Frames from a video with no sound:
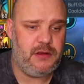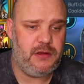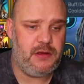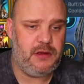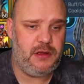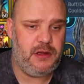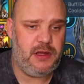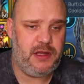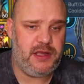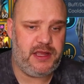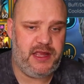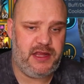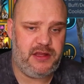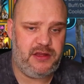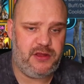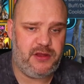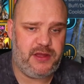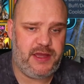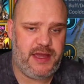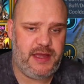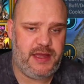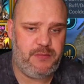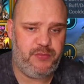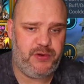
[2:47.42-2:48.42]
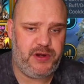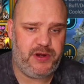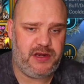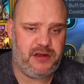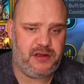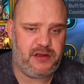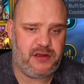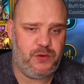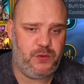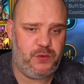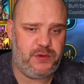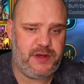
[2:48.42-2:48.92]
Again, you can bring the
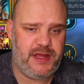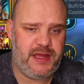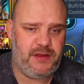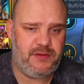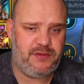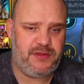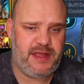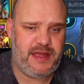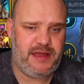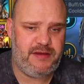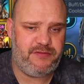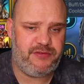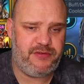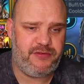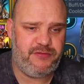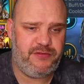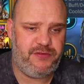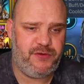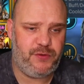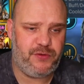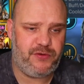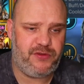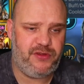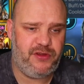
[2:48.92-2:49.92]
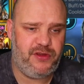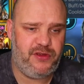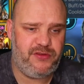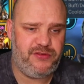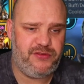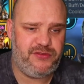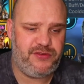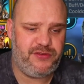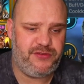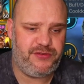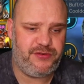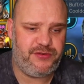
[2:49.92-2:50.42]
cooldown down from 4 turns
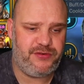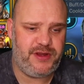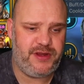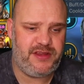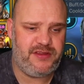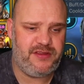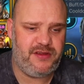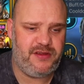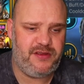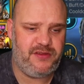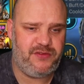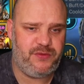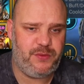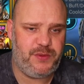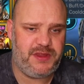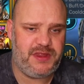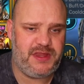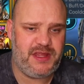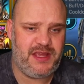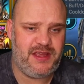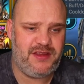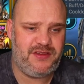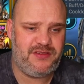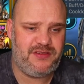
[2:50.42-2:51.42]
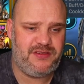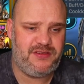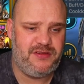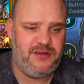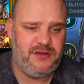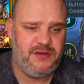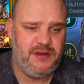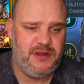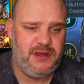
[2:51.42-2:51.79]
to 3 turns with this,